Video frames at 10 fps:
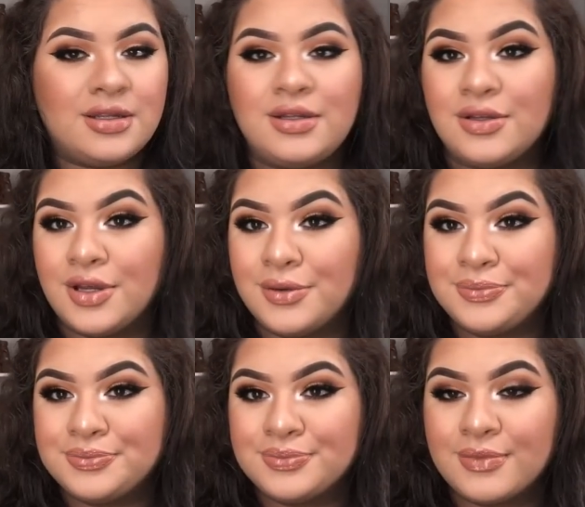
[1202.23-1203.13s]
you know,
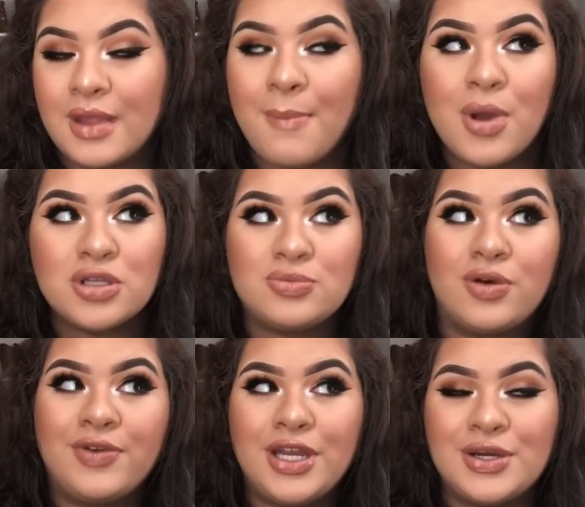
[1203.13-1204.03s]
post
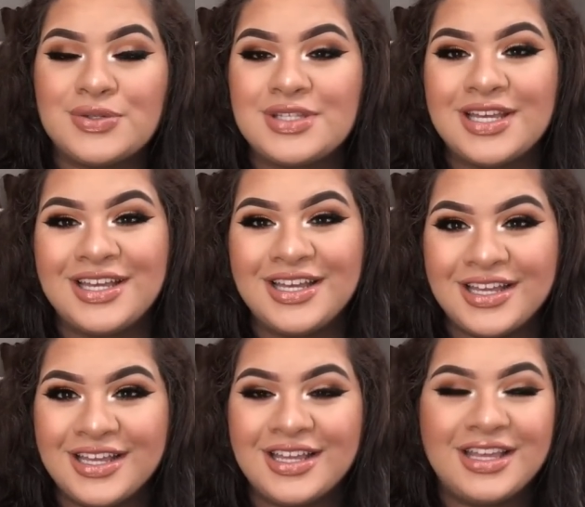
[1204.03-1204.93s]
more videos.
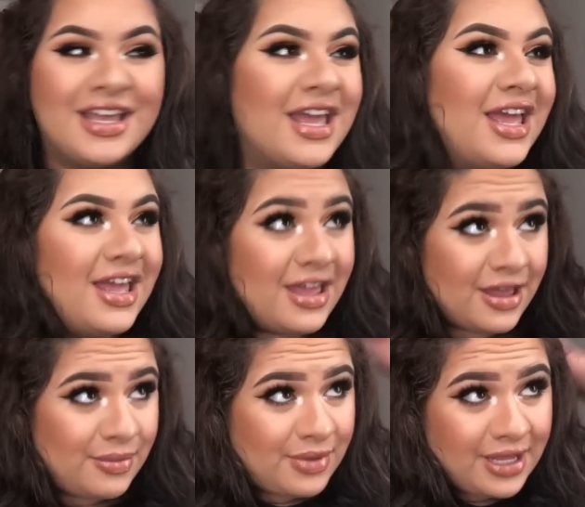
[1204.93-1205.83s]

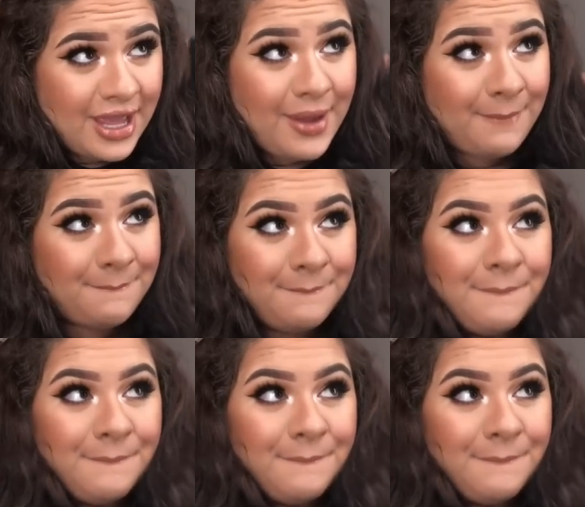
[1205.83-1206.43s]
But yeah.